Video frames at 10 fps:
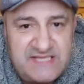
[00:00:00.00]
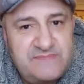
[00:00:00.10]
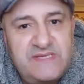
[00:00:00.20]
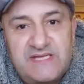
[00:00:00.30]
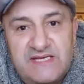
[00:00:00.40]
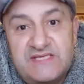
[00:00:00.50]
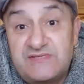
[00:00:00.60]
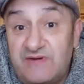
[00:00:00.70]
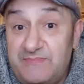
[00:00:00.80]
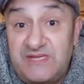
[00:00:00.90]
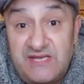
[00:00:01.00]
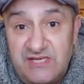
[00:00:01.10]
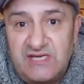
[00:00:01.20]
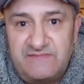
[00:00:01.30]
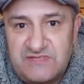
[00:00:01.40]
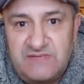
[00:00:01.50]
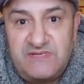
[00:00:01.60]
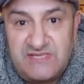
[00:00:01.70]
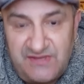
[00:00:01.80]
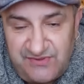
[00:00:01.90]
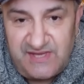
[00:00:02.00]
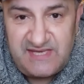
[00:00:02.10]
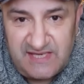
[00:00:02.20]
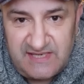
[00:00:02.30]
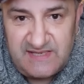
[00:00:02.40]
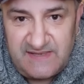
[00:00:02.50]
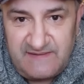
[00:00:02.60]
It doesn't mean they necessarily mean they're nervous. It means they're thinking.